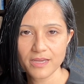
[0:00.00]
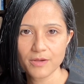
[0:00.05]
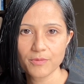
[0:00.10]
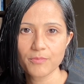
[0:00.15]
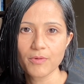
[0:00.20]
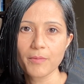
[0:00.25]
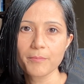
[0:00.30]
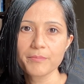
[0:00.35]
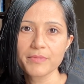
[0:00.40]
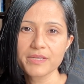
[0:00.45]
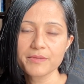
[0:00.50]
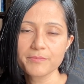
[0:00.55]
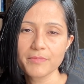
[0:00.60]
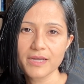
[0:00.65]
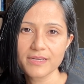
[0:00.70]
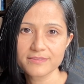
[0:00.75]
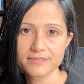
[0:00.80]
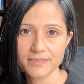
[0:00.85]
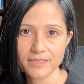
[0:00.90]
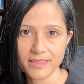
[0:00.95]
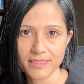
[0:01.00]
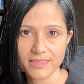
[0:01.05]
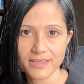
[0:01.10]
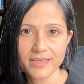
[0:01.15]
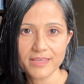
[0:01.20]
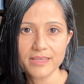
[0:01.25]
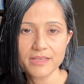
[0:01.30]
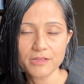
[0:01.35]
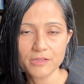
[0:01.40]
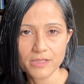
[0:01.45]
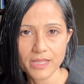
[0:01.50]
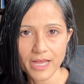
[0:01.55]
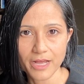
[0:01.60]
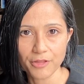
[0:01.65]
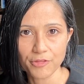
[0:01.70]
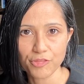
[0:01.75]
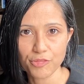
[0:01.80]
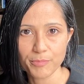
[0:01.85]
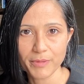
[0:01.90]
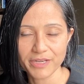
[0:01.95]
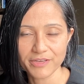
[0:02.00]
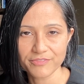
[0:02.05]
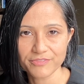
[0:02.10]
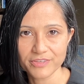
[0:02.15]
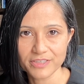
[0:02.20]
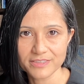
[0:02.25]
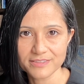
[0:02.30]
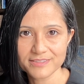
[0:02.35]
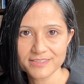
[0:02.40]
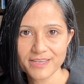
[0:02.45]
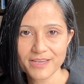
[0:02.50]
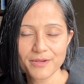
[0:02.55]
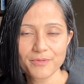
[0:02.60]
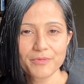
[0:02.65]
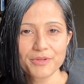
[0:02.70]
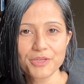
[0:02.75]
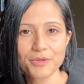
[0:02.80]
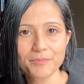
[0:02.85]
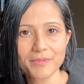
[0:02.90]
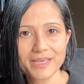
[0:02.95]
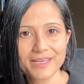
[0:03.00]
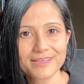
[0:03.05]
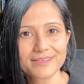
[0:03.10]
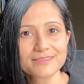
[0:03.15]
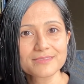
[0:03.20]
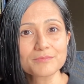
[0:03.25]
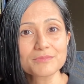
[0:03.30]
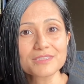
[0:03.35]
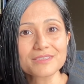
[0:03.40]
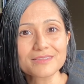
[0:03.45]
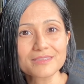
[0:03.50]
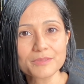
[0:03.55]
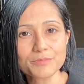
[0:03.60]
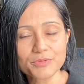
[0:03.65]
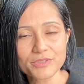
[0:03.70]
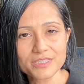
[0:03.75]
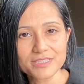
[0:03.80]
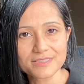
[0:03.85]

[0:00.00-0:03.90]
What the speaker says: while minimizing the ill health benefits when you're making some deliberate